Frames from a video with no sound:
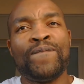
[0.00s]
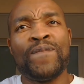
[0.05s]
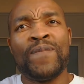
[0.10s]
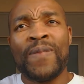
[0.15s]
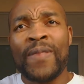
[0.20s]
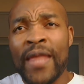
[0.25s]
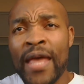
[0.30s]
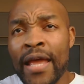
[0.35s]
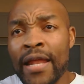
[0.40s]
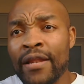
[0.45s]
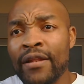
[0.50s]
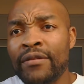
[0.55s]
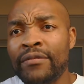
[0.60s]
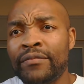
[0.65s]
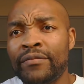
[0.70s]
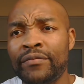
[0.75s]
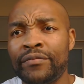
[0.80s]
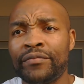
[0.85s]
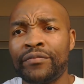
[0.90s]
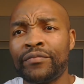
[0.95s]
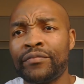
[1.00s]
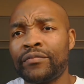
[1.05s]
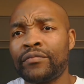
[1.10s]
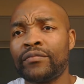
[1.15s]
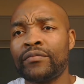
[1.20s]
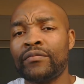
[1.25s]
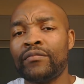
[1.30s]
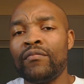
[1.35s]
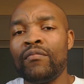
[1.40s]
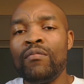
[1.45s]
then
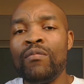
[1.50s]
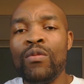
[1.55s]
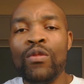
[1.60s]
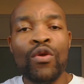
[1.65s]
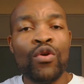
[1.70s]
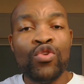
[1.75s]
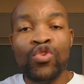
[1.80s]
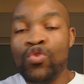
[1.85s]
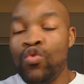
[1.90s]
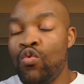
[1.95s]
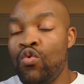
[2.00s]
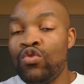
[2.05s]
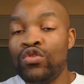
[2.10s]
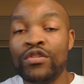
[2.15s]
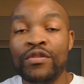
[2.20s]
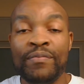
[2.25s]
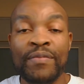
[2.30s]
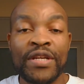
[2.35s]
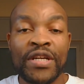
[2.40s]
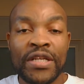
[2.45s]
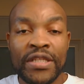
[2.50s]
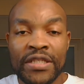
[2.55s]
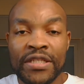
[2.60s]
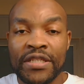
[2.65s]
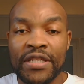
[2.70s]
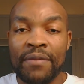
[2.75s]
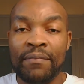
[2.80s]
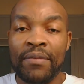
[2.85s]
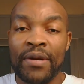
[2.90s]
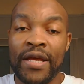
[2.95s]
you won't be
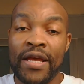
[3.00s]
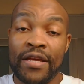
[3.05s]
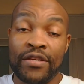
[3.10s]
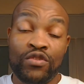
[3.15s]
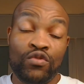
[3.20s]
registering players.